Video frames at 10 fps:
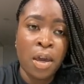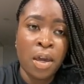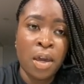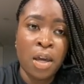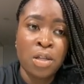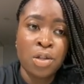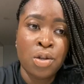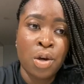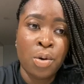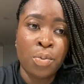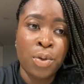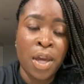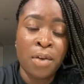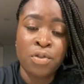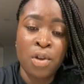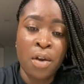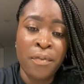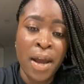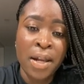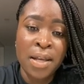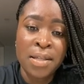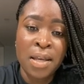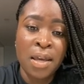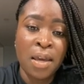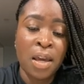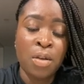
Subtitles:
and we have strong financing,